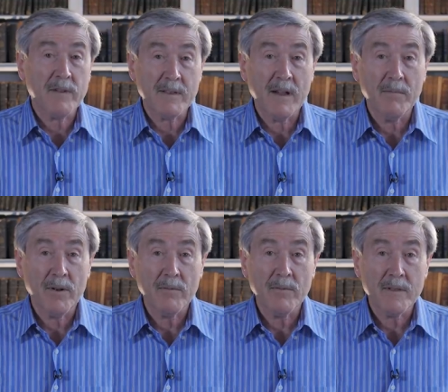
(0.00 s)
for
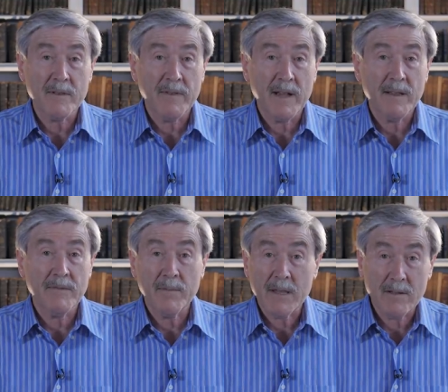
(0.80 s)
example, would survive
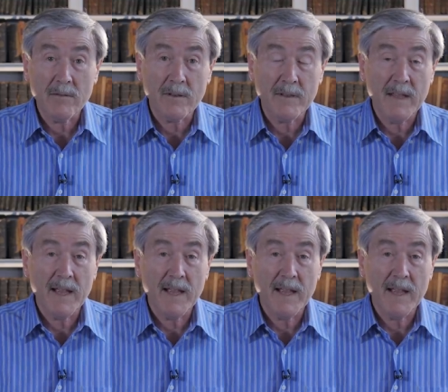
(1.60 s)
for much longer than